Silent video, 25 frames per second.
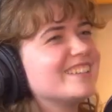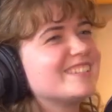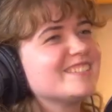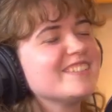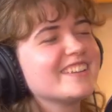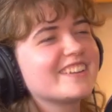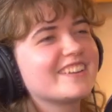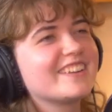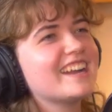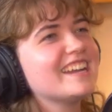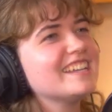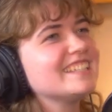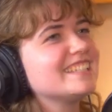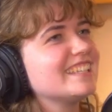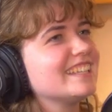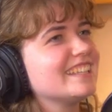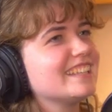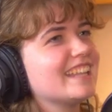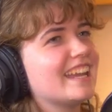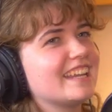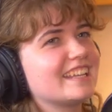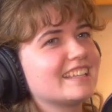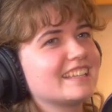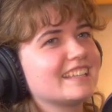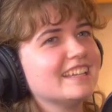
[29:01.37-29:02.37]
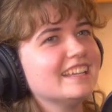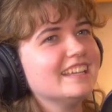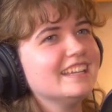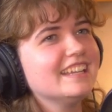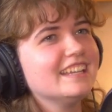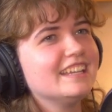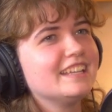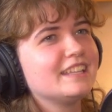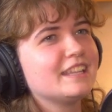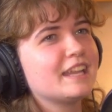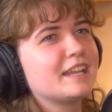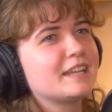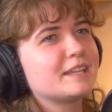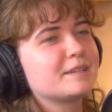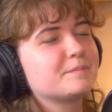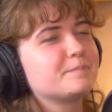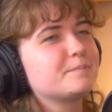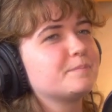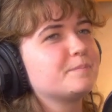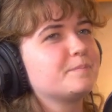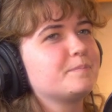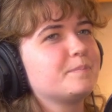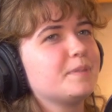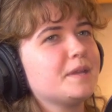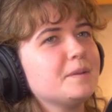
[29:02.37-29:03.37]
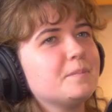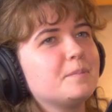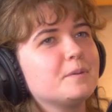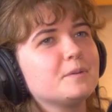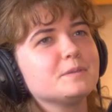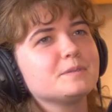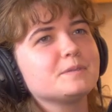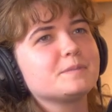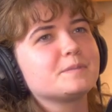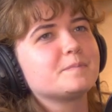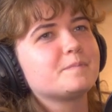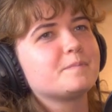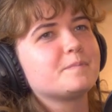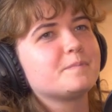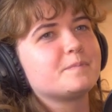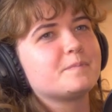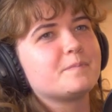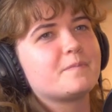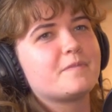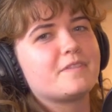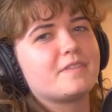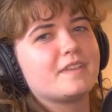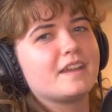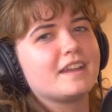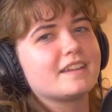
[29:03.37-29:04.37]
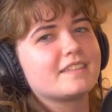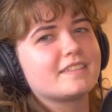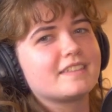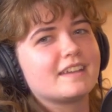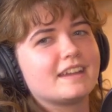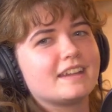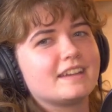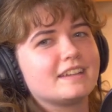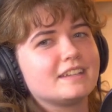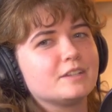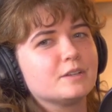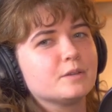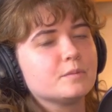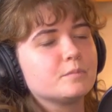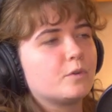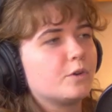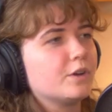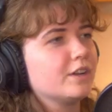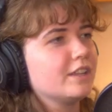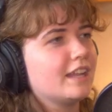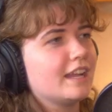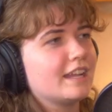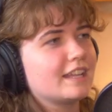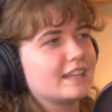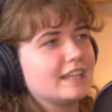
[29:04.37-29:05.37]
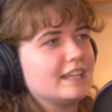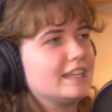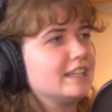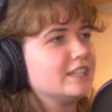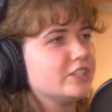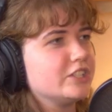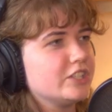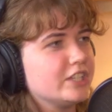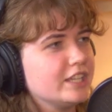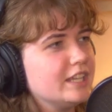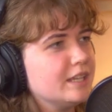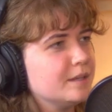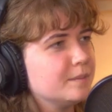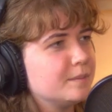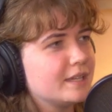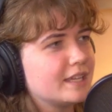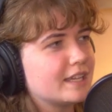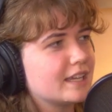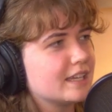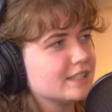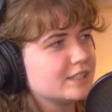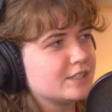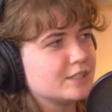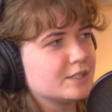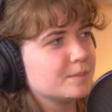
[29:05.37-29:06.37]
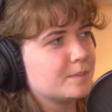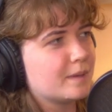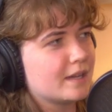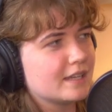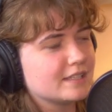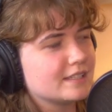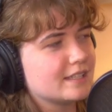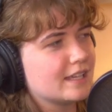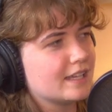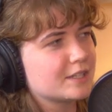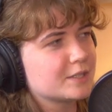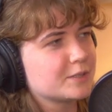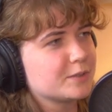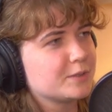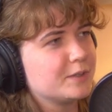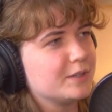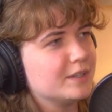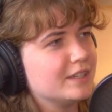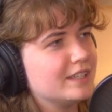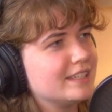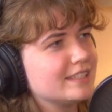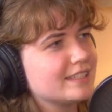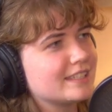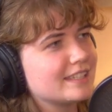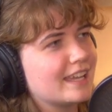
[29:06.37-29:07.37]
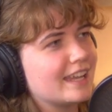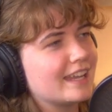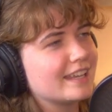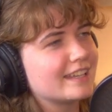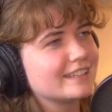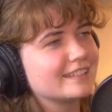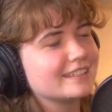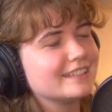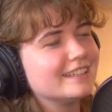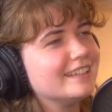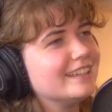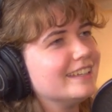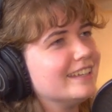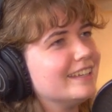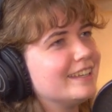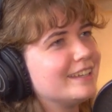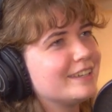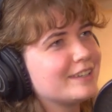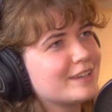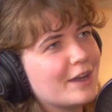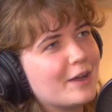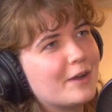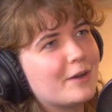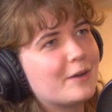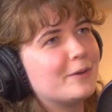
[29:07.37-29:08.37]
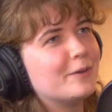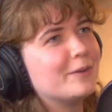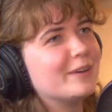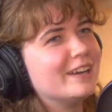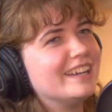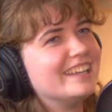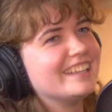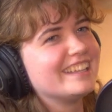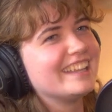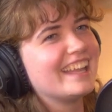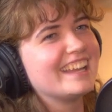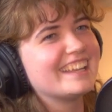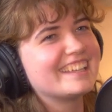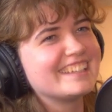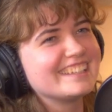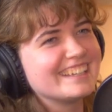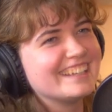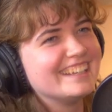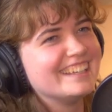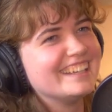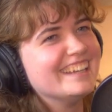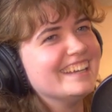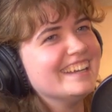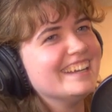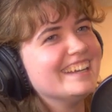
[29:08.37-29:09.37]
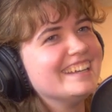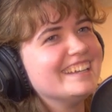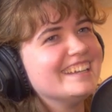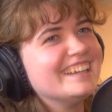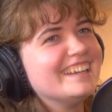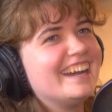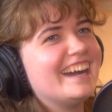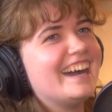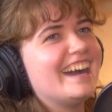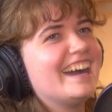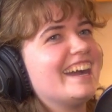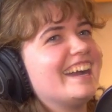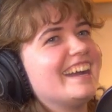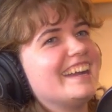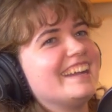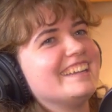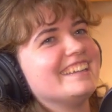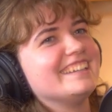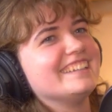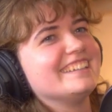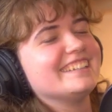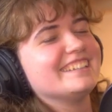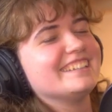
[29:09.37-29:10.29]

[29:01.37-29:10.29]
me crazy. Like people think that you're more likely to cheat because you're bisexual, and it's like, no. Like I